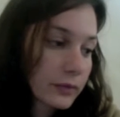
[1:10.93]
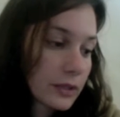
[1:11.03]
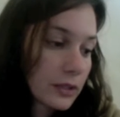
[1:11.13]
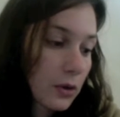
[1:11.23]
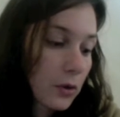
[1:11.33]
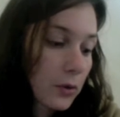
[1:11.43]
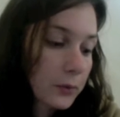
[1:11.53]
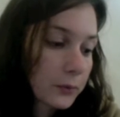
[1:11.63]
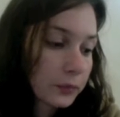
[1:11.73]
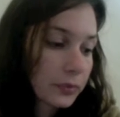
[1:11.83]
So
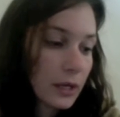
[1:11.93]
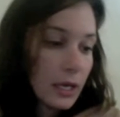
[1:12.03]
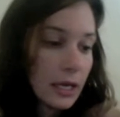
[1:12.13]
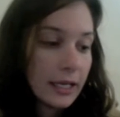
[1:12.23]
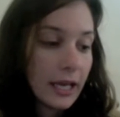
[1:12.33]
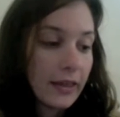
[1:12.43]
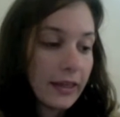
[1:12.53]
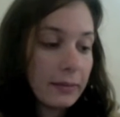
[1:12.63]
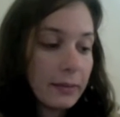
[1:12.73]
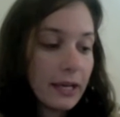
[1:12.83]
yeah, they
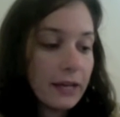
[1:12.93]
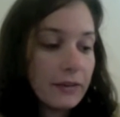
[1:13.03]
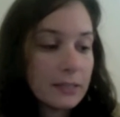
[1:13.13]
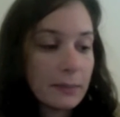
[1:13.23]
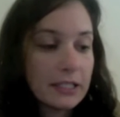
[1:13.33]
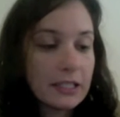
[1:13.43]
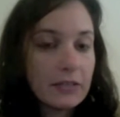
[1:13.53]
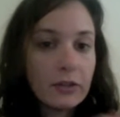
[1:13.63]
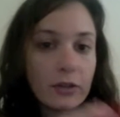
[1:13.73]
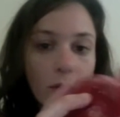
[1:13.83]
can be kind of expensive.
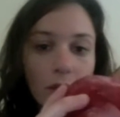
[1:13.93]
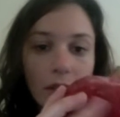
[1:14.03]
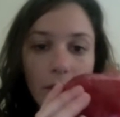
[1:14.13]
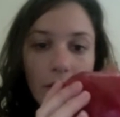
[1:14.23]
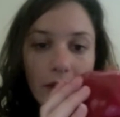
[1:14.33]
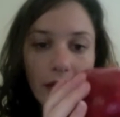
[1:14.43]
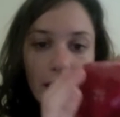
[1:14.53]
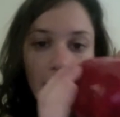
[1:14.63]
They're totally worth it.